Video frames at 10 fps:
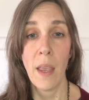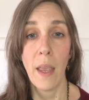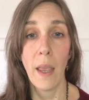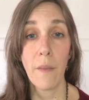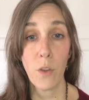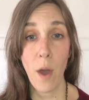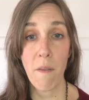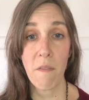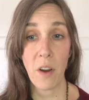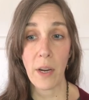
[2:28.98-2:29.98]
If you
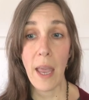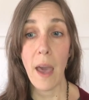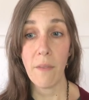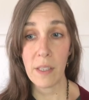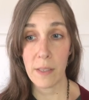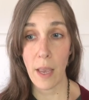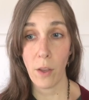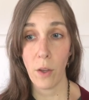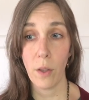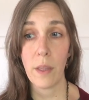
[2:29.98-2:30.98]
have a very heavy
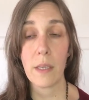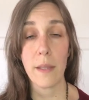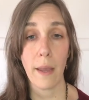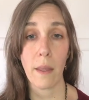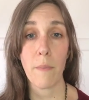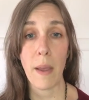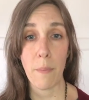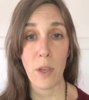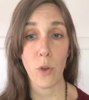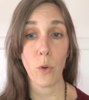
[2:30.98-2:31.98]
cycle, this length
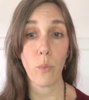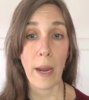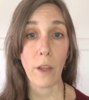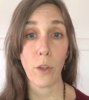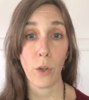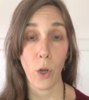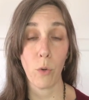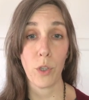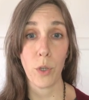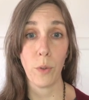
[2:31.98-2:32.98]
might be your regular
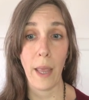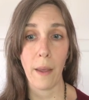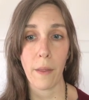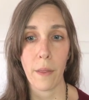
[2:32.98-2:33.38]
go-to length.